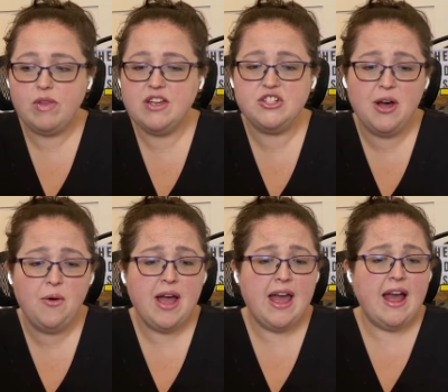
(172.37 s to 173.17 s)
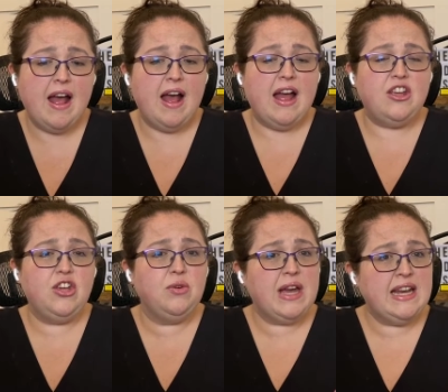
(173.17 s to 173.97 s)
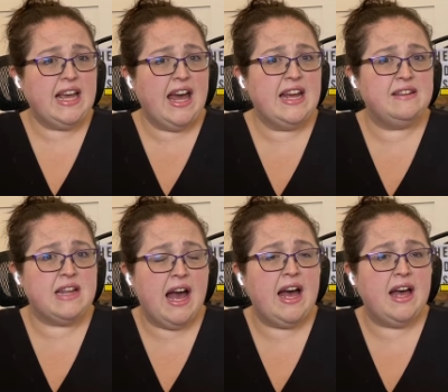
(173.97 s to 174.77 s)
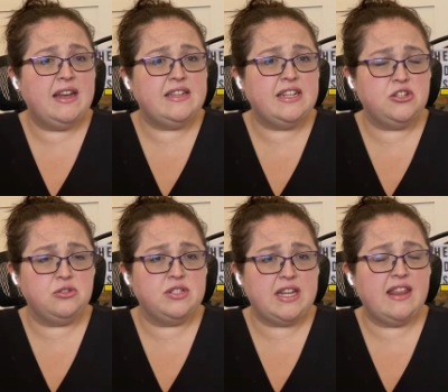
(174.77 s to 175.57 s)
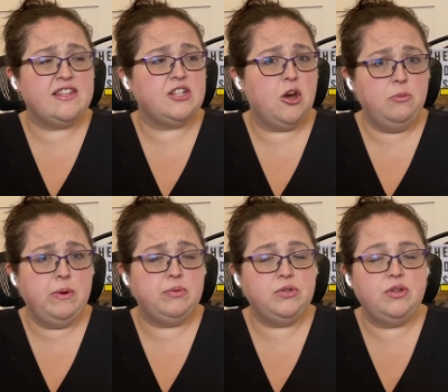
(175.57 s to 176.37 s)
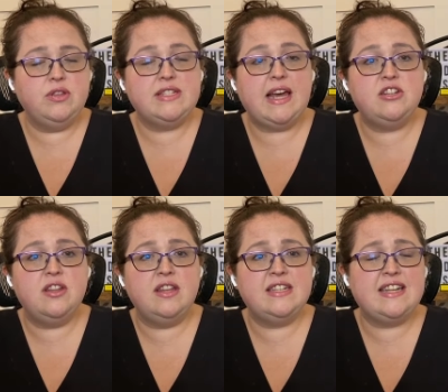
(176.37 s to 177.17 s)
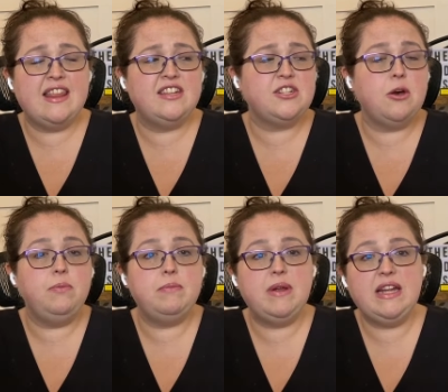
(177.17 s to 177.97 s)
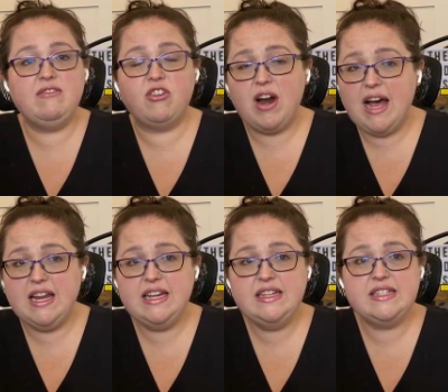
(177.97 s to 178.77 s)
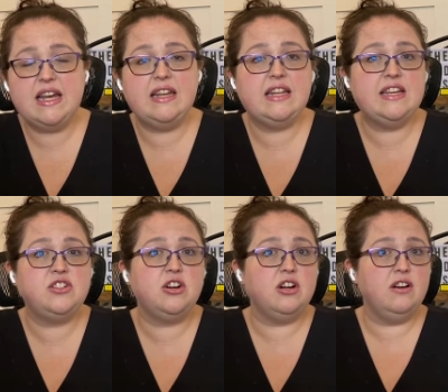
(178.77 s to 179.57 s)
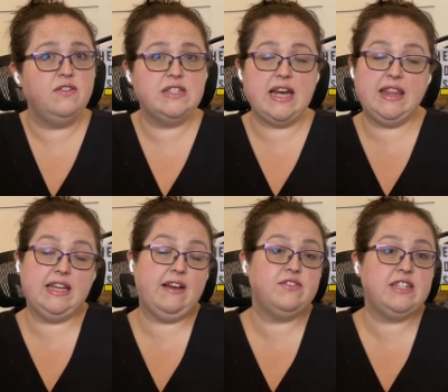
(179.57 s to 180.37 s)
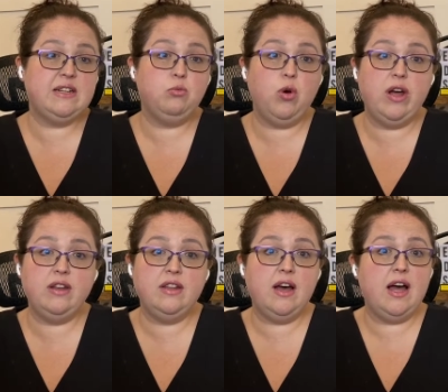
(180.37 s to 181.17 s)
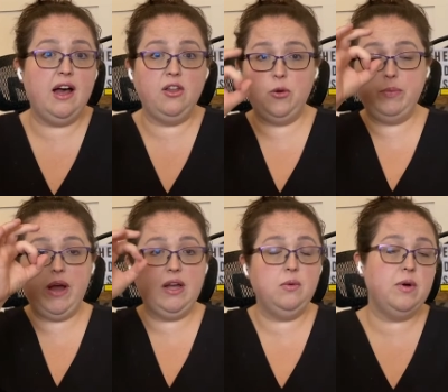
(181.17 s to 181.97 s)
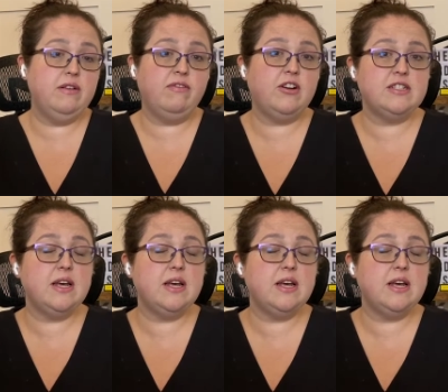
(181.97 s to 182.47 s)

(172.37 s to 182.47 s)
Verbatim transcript: So you can get a, a digital stethoscope, a Bluetooth stethoscope in many varieties. And they start off as, I think I've seen one, uh, a little pocket one for as